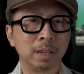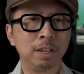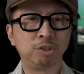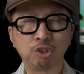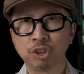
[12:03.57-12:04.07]

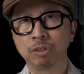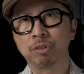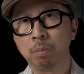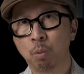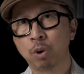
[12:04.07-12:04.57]
It's
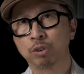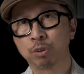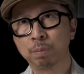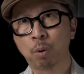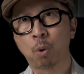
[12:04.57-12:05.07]
just more
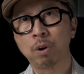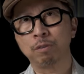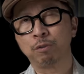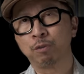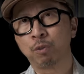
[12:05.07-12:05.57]

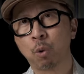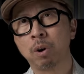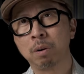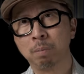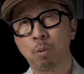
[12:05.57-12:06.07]
support
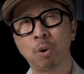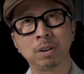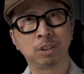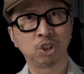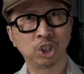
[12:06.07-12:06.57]
for more
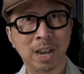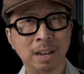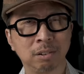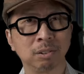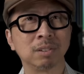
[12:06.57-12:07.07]

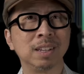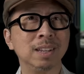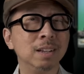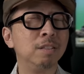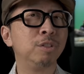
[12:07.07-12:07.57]
channels
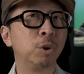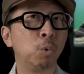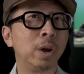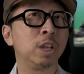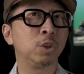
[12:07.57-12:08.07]
in the
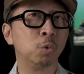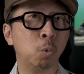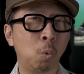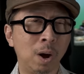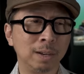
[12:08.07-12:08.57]
way you
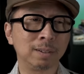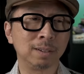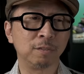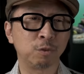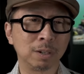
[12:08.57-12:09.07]
want
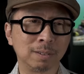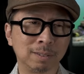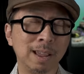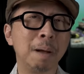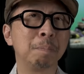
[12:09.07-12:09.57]
it. For
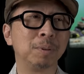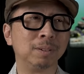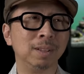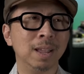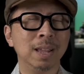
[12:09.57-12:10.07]

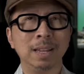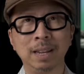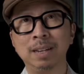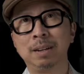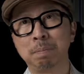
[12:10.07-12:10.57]
example,
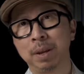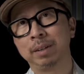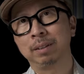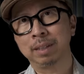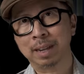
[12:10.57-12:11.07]

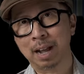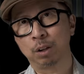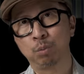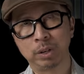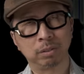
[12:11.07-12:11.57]
independently
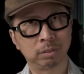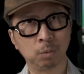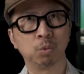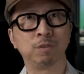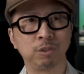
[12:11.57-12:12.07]
calibrated
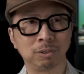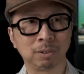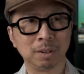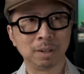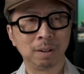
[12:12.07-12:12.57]
subwoofers.
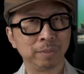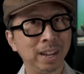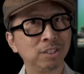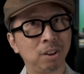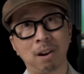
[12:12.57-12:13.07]

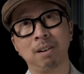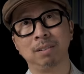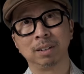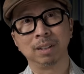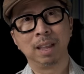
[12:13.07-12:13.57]
That's
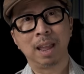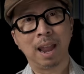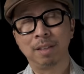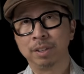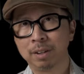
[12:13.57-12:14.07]
hard.
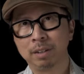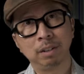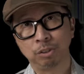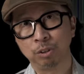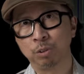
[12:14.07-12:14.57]
And the Denon
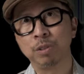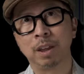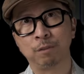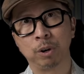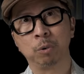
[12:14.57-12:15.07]
doesn't do
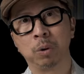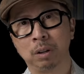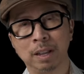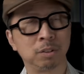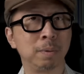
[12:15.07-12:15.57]
that very
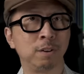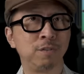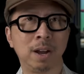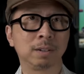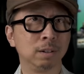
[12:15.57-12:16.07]
well. As a matter of
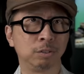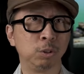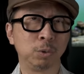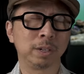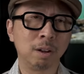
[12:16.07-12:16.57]
fact, it doesn't
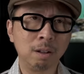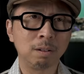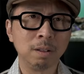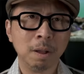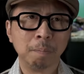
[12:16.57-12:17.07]
do it at
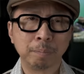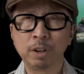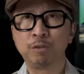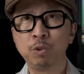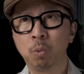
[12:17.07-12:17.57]
all. But
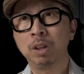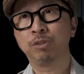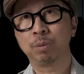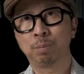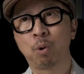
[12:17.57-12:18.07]
if you want
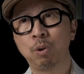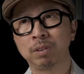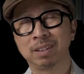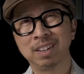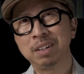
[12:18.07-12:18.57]

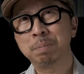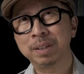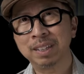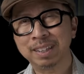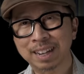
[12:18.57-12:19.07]
support to
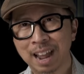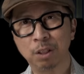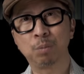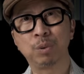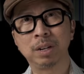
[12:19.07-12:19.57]
independently
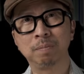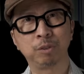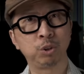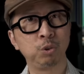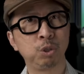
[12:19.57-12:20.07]
calibrate
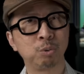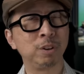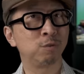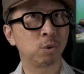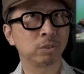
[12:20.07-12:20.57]
2, 3,
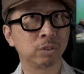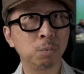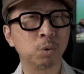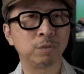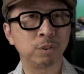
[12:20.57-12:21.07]
4
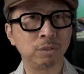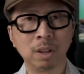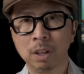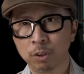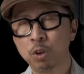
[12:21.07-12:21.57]
subwoofers,
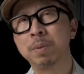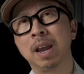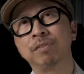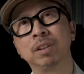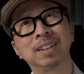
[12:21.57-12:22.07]
you may
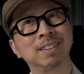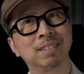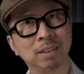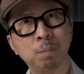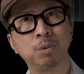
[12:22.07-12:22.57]
have to look at
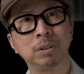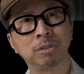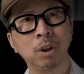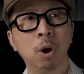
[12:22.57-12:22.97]
separates.